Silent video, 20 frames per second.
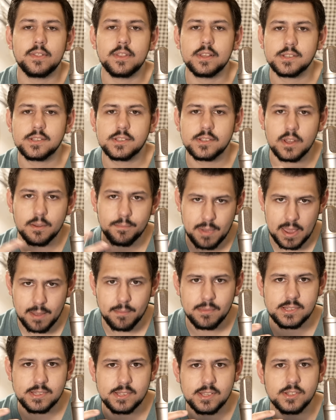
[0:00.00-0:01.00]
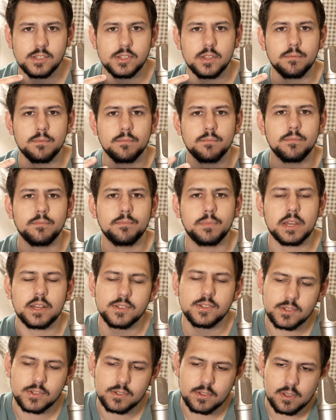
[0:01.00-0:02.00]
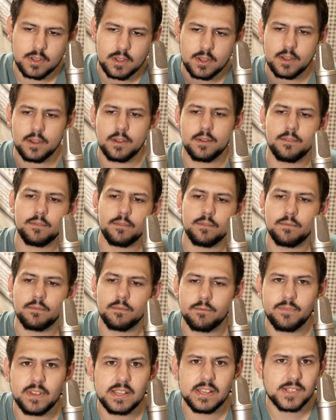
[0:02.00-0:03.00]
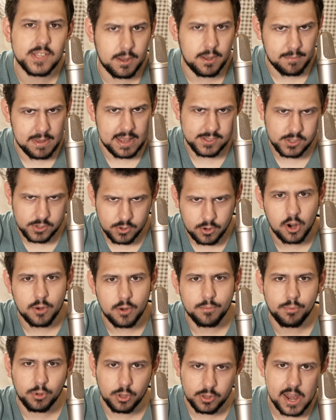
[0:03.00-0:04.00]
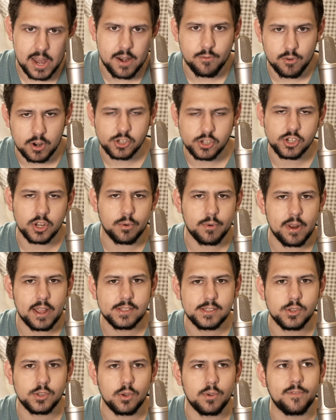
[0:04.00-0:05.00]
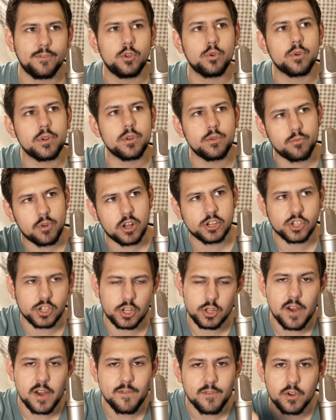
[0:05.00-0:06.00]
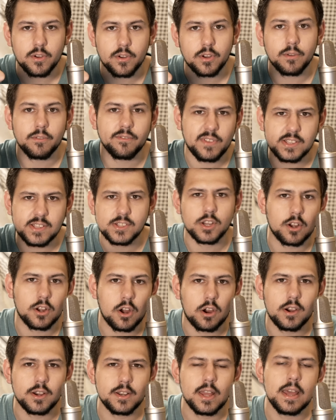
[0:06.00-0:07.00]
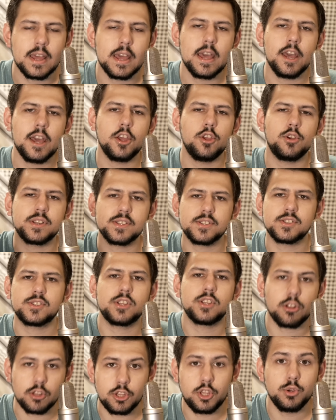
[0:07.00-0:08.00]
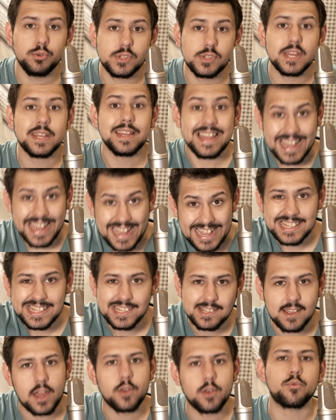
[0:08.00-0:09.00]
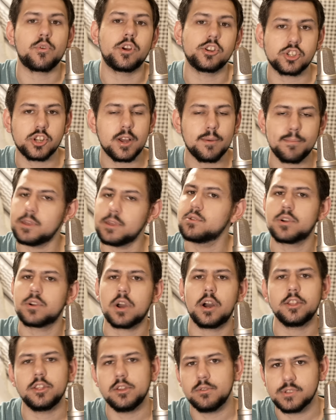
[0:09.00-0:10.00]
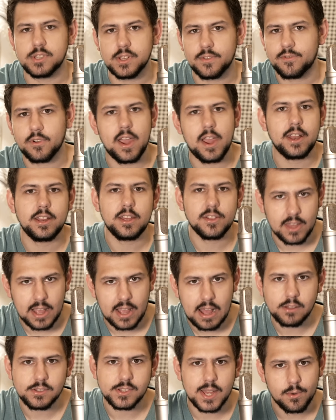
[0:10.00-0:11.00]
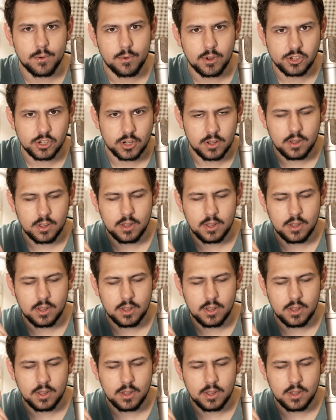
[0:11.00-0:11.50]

this payment system because Visa and MasterCard pulled out of Russia, right? So if you're in Russia, you have a Visa card, you can still use it inside Russia, but you can't use it for anything outside Russia.